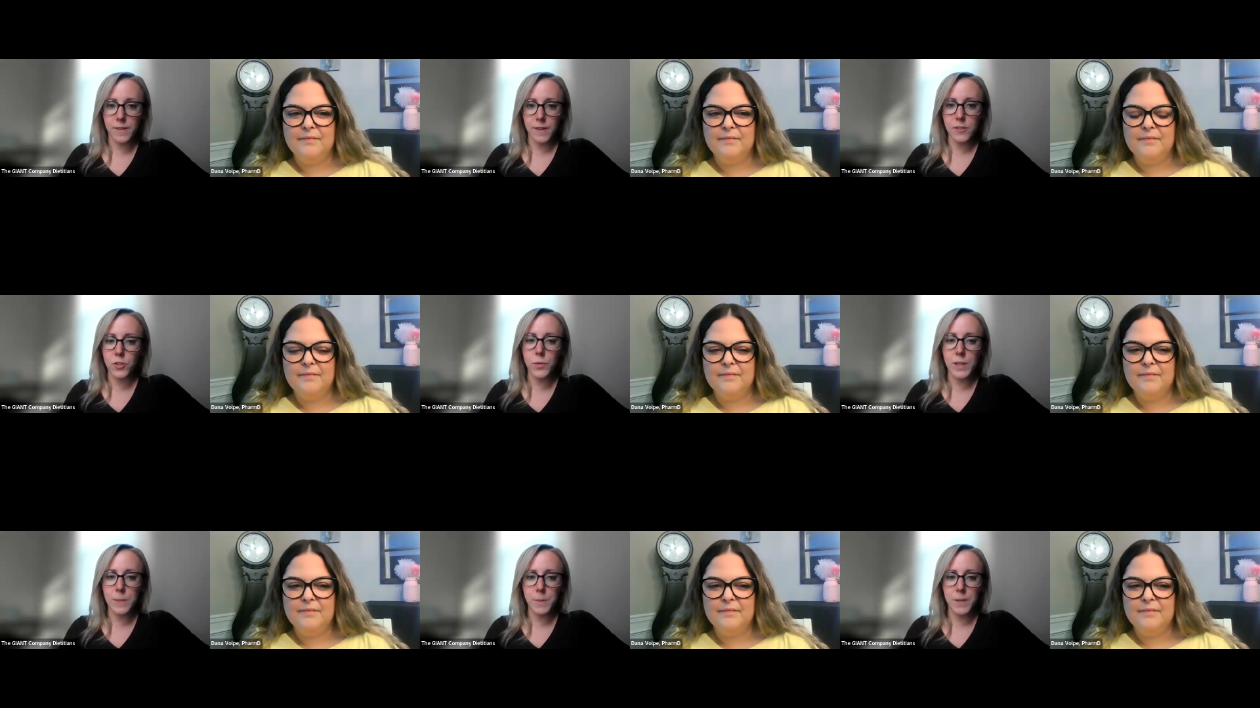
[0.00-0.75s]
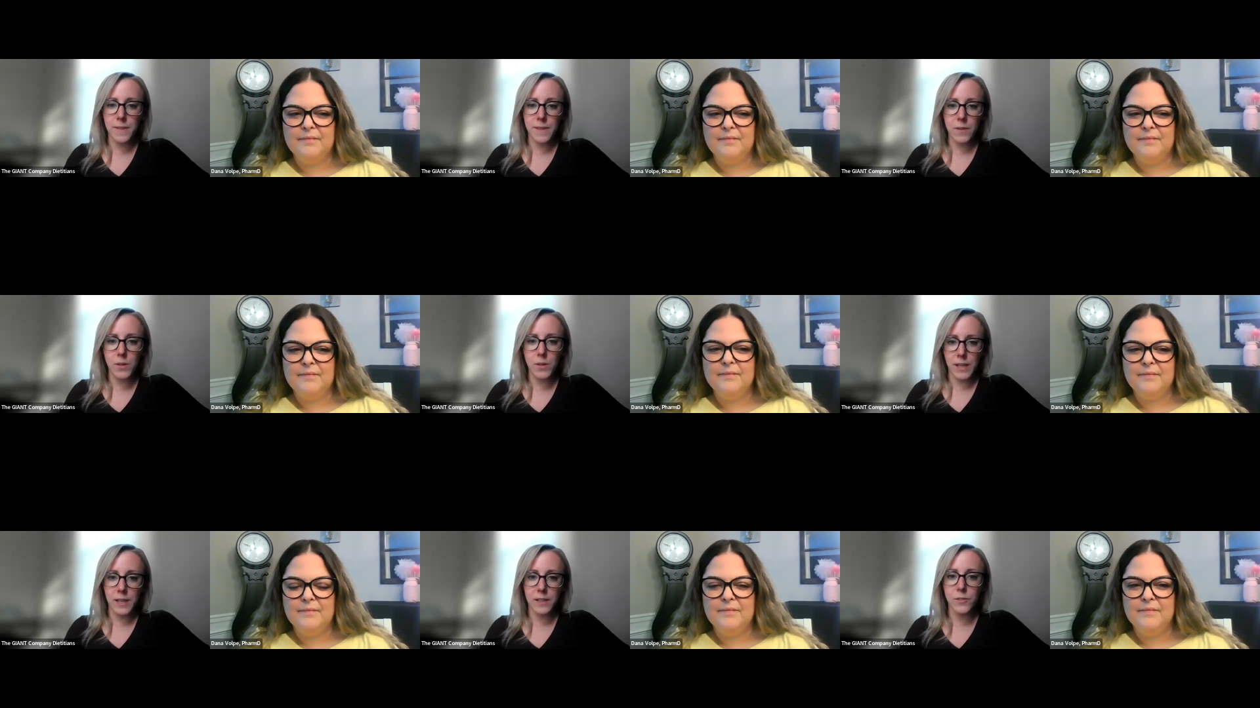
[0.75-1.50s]
Speaker 1: Like, do you keep anything
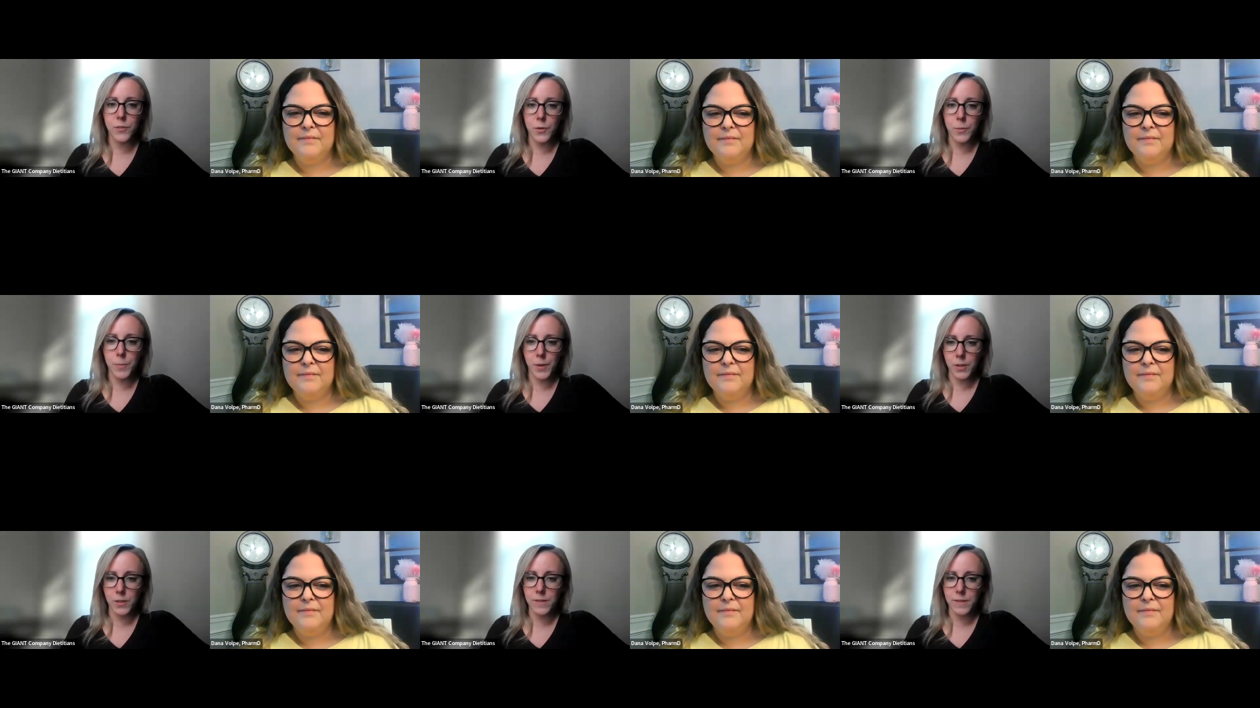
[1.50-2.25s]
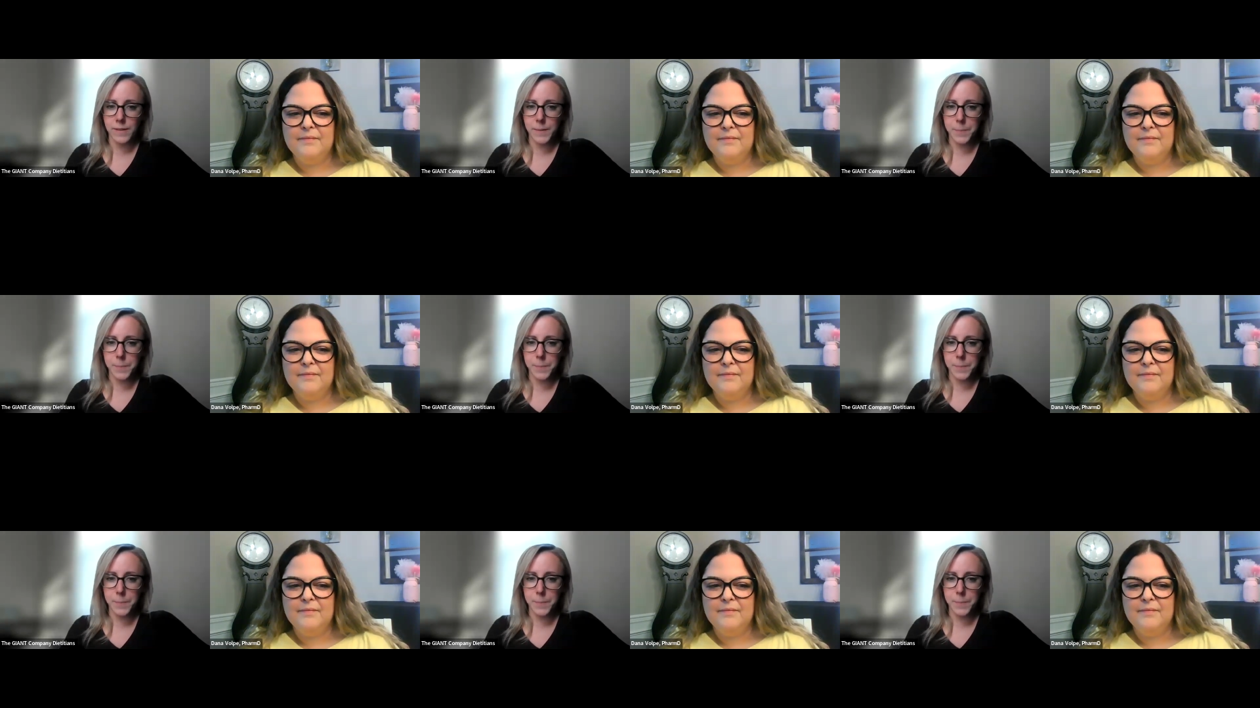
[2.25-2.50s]
on hand for burns?